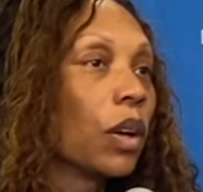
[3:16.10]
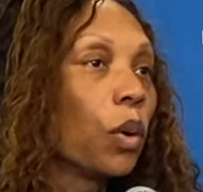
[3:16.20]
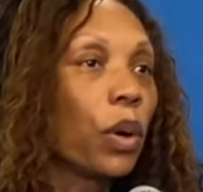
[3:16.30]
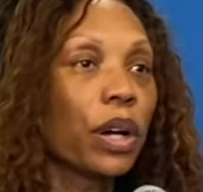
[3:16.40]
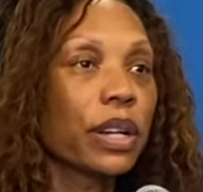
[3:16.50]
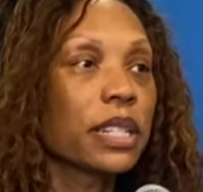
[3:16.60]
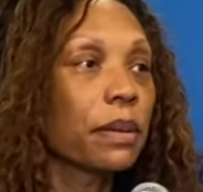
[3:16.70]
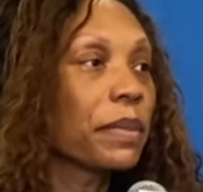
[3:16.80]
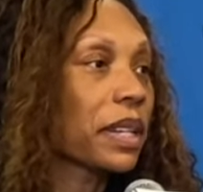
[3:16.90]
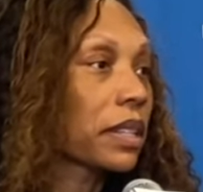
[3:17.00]
Well, it's a
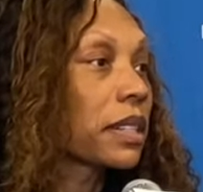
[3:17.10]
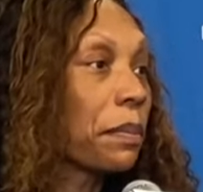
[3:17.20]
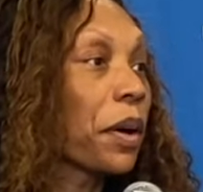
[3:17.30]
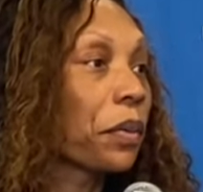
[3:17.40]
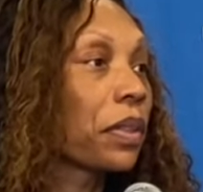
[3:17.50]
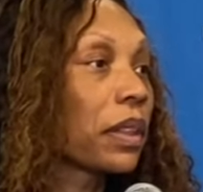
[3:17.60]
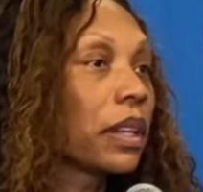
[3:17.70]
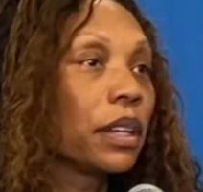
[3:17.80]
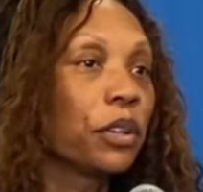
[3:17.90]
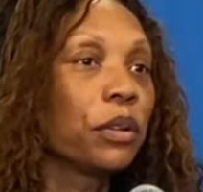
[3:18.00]
mix of both.
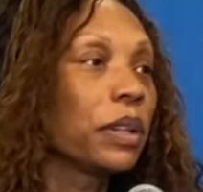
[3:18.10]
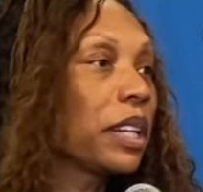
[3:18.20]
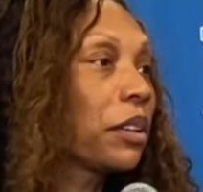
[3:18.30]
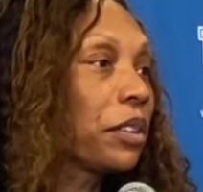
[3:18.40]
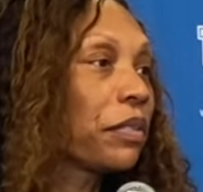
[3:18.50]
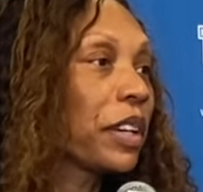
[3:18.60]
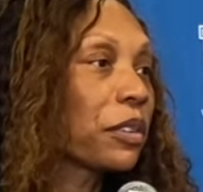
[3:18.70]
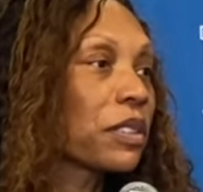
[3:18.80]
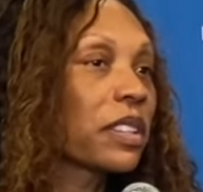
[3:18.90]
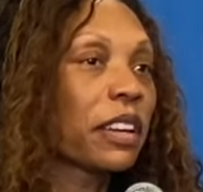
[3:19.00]
You do lean on your
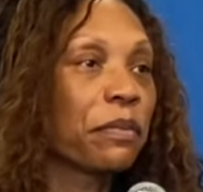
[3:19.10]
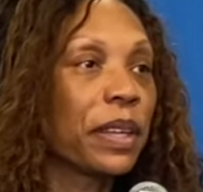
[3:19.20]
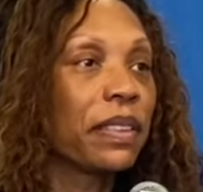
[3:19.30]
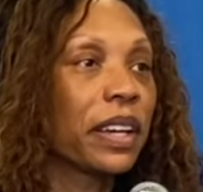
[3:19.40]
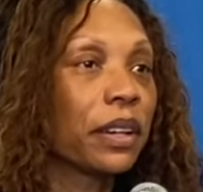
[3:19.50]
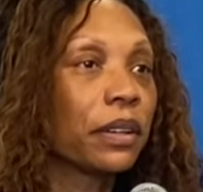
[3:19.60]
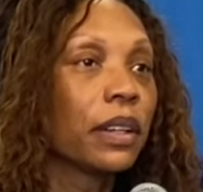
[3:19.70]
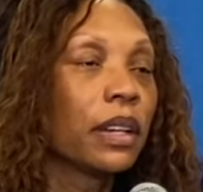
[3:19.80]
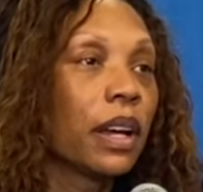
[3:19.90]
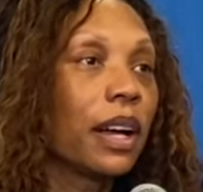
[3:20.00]
veterans. They've been there.
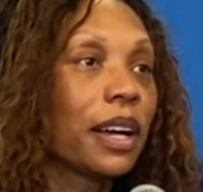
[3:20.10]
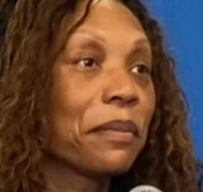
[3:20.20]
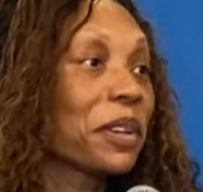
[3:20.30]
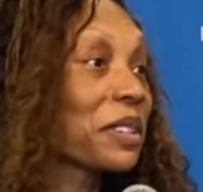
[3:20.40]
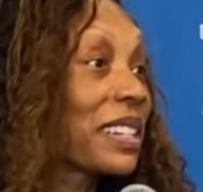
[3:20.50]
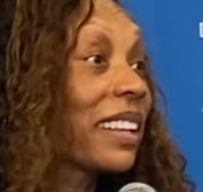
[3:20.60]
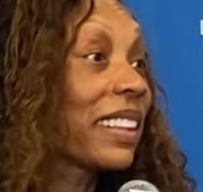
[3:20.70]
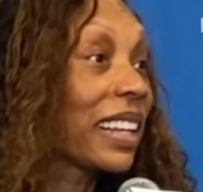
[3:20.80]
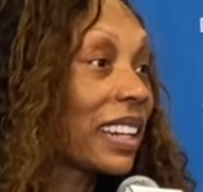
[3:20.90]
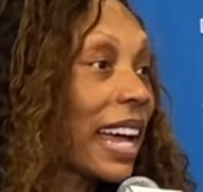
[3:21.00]
There's
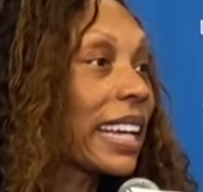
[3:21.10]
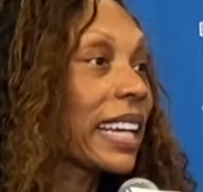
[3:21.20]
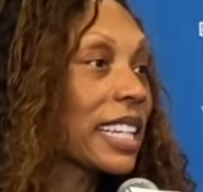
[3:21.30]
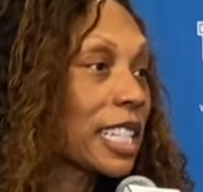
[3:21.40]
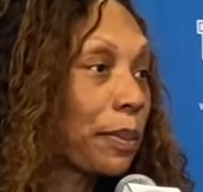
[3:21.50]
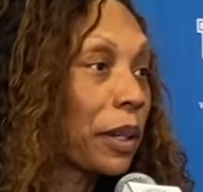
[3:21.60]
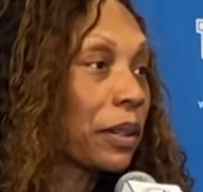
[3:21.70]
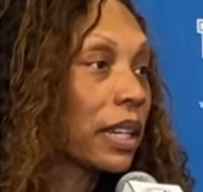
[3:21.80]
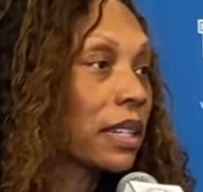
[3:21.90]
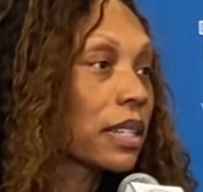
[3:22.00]
nothing like
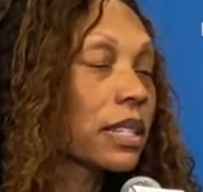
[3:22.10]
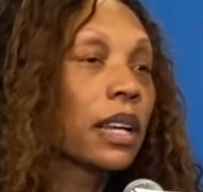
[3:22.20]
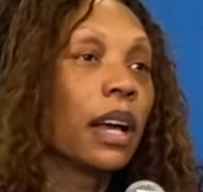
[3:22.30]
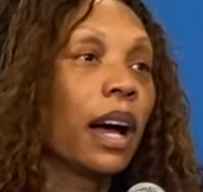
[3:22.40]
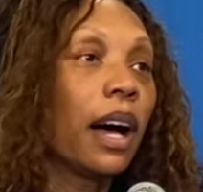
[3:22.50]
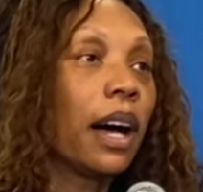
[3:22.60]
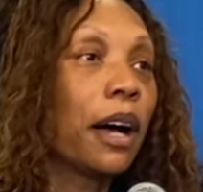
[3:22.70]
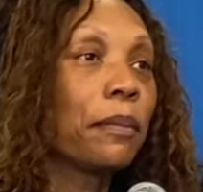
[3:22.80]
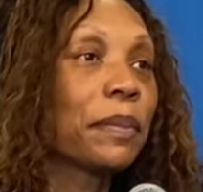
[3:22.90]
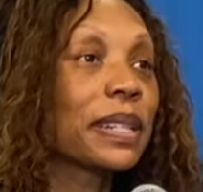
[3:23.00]
experience.
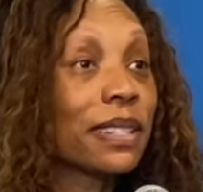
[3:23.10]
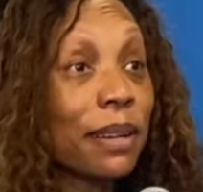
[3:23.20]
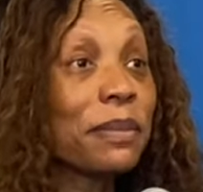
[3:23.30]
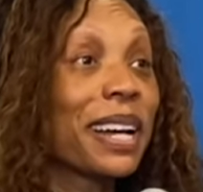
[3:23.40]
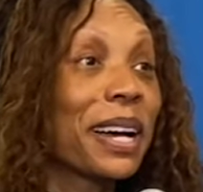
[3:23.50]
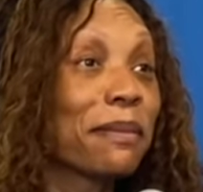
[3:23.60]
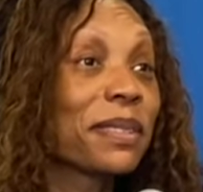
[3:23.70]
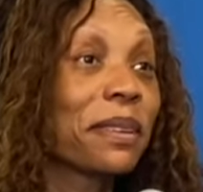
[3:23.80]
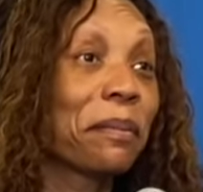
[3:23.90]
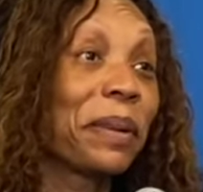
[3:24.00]
But
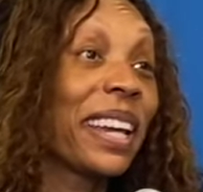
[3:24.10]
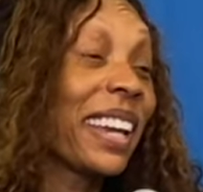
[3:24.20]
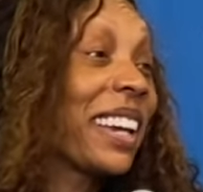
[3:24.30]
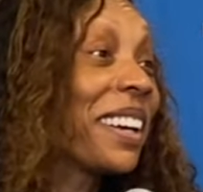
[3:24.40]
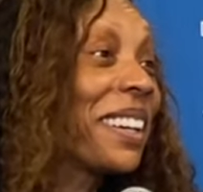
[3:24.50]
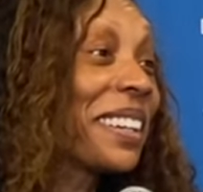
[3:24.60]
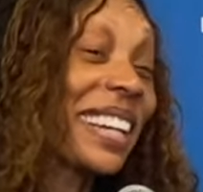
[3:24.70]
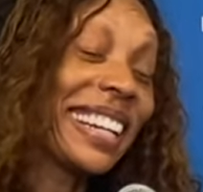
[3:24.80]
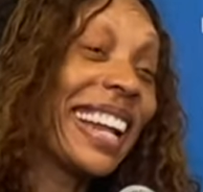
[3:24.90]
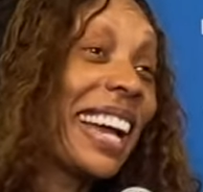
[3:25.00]
sometimes being young
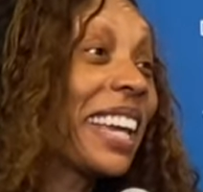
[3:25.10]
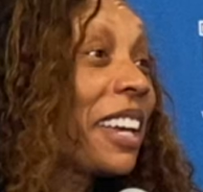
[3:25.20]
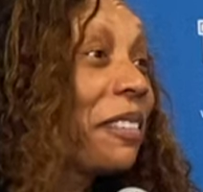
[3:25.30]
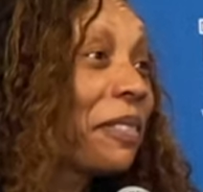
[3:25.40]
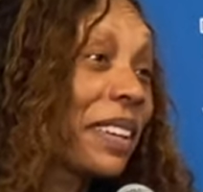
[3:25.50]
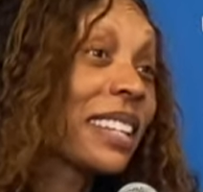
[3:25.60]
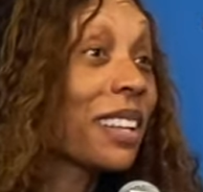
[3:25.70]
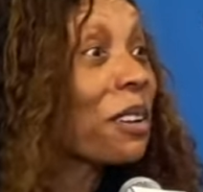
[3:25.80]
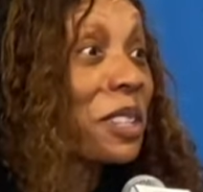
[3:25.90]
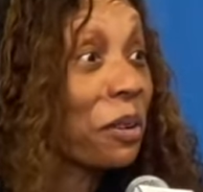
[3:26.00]
and naive is
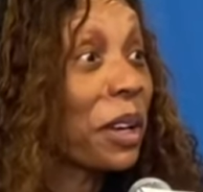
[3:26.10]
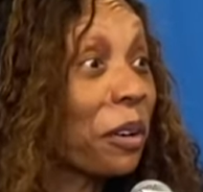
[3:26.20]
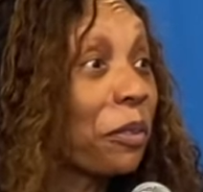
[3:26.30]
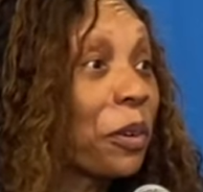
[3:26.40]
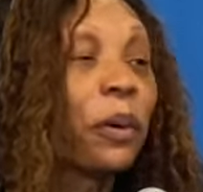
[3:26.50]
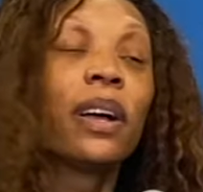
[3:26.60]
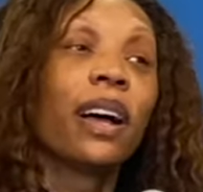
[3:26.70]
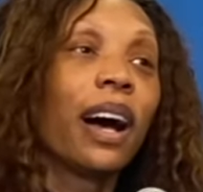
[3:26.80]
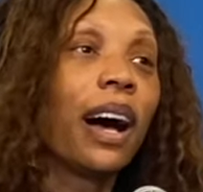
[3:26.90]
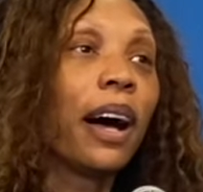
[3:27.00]
also helpful.
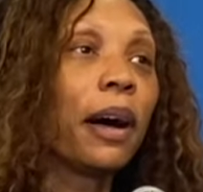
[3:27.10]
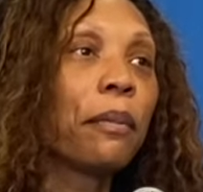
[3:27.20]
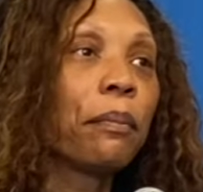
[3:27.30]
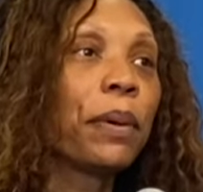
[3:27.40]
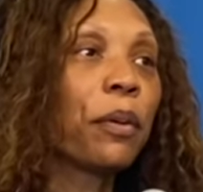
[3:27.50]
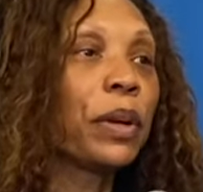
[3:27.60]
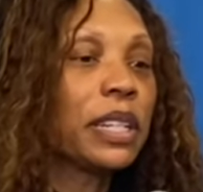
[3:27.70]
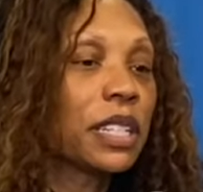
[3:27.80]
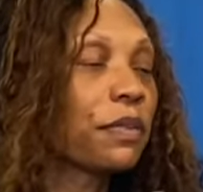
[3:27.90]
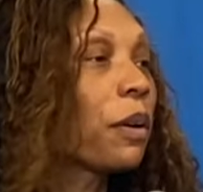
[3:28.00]
But we
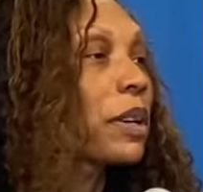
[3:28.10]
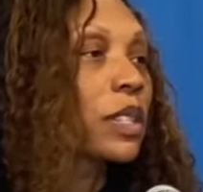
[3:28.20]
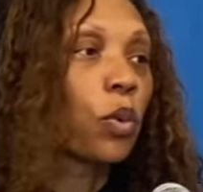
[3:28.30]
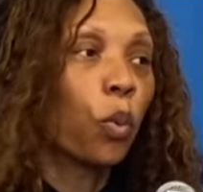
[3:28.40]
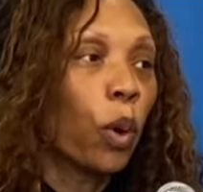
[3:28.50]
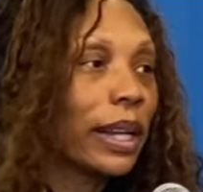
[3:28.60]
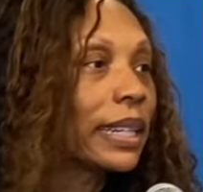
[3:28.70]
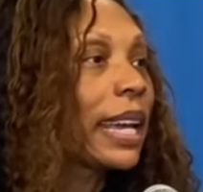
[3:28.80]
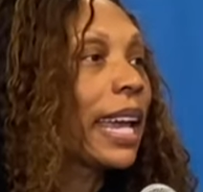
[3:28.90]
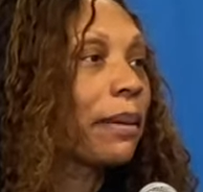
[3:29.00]
just focus
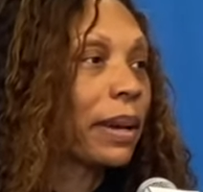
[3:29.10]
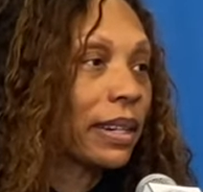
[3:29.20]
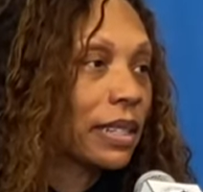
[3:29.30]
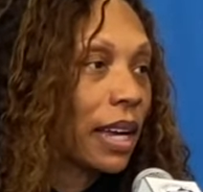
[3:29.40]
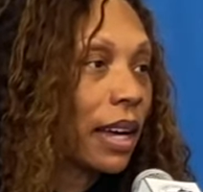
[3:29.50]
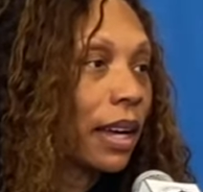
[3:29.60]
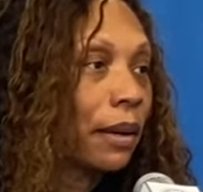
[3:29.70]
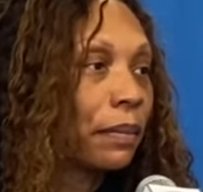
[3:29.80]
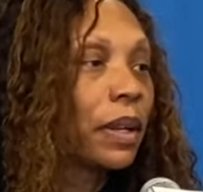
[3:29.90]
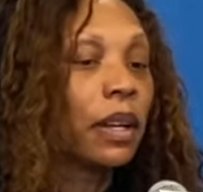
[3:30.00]
one game at a
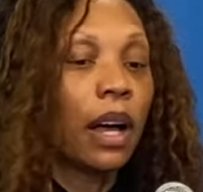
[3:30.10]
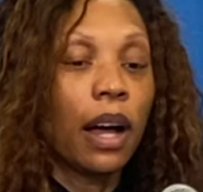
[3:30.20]
time.